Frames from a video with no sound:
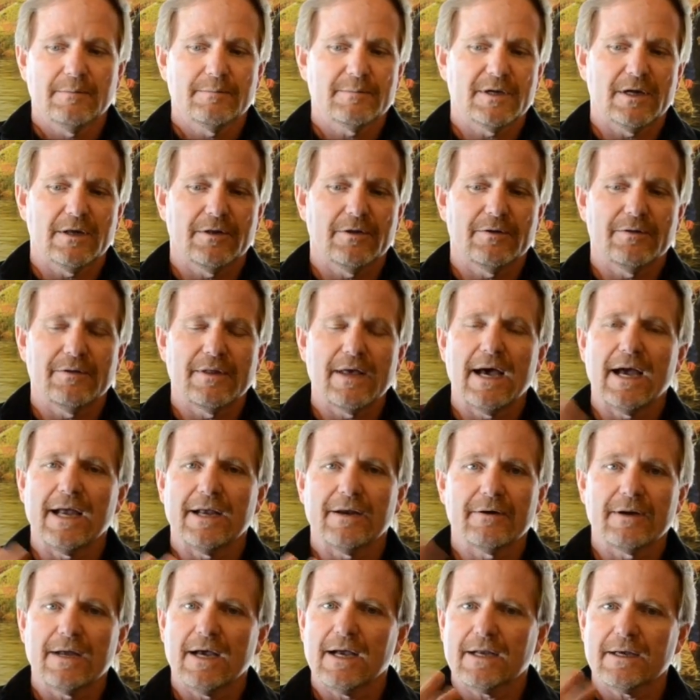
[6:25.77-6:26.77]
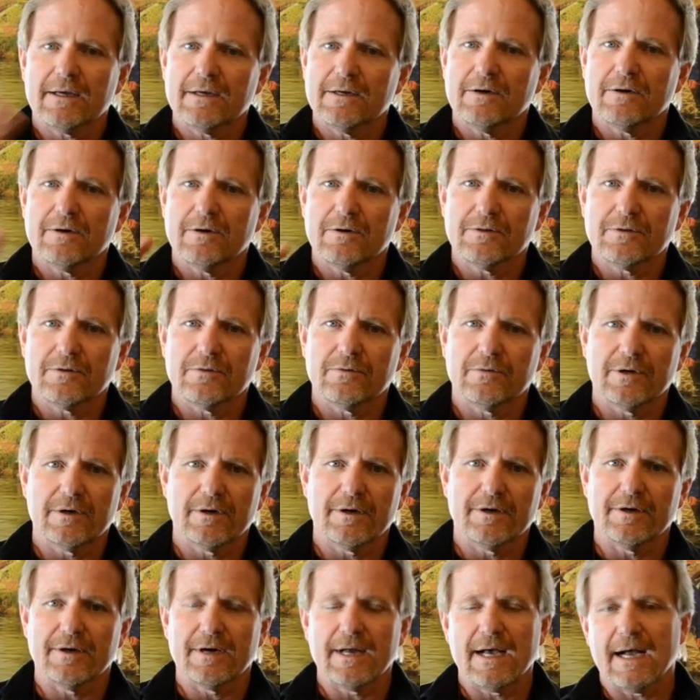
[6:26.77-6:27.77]
But other than that, you're not going to hurt the rear
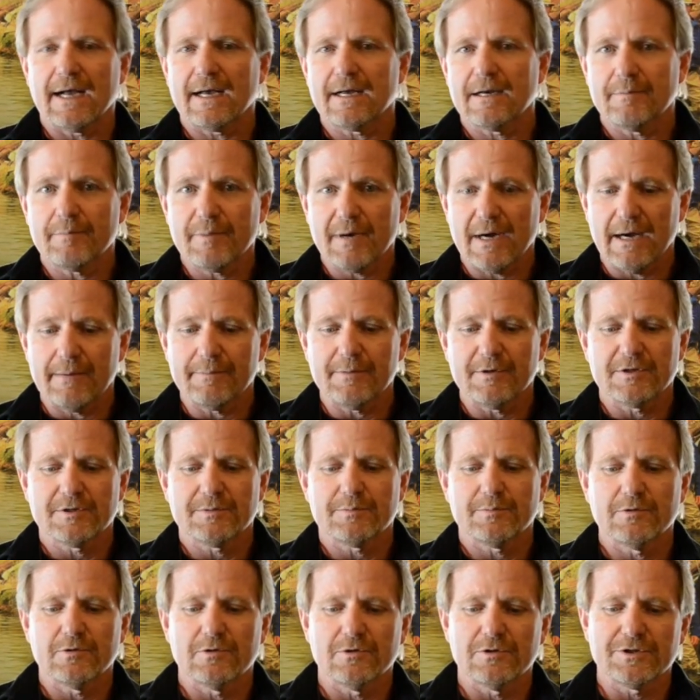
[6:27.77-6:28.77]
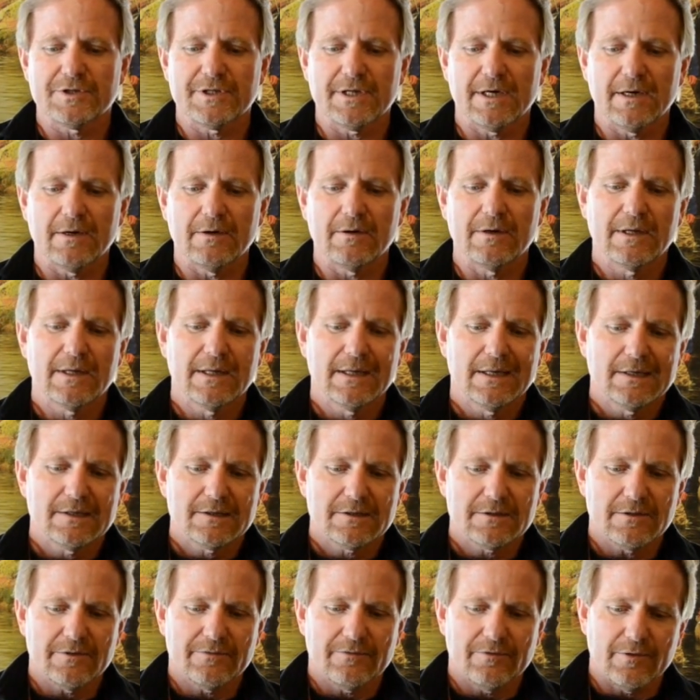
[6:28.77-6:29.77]
end. You're not going to pop your spools out.
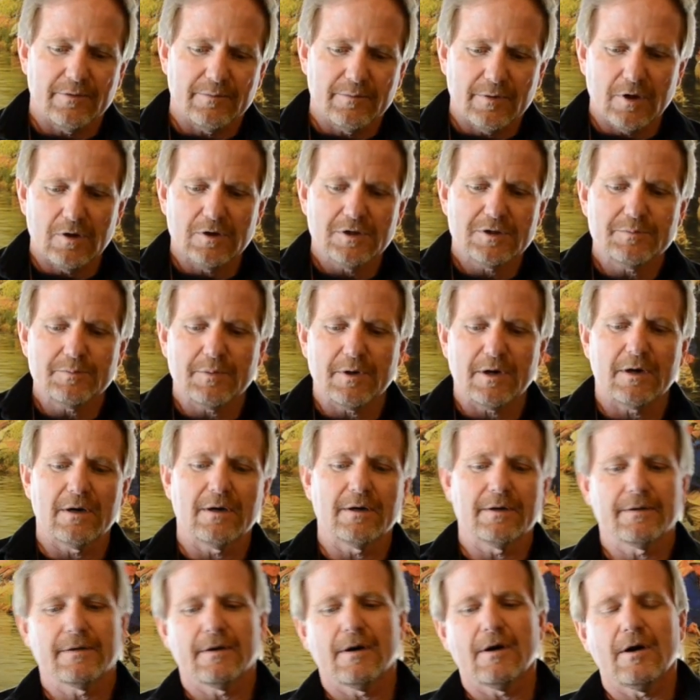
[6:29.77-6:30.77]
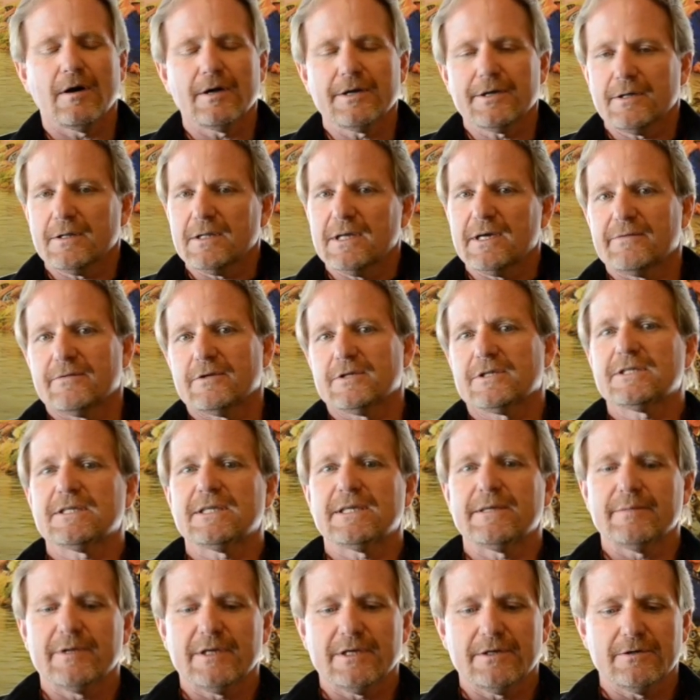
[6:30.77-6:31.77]
So for the most part, all you'll ever
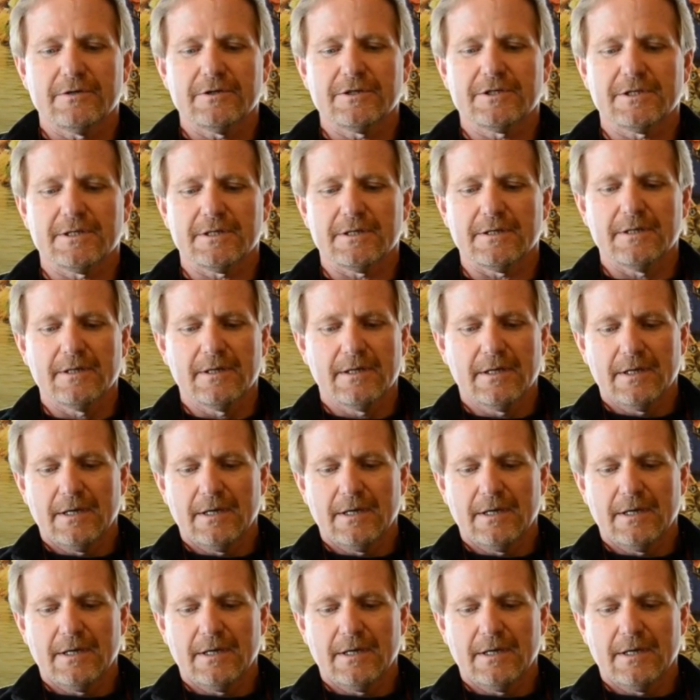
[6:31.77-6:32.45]
see me using